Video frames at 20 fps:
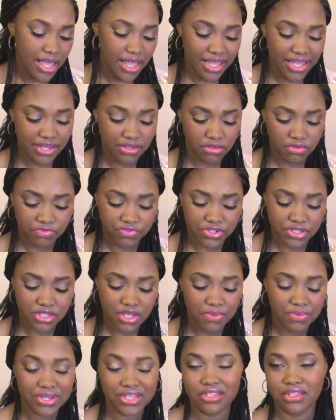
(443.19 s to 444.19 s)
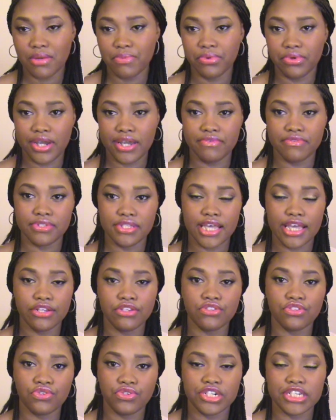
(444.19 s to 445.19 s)
And for some reason, I'm
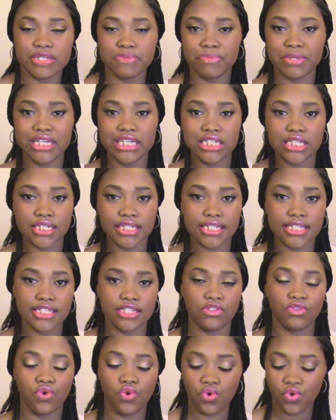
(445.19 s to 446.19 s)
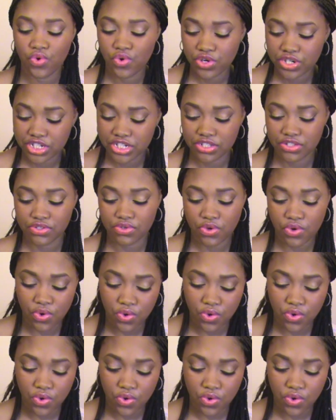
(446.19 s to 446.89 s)
gravitating towards peaches and orange and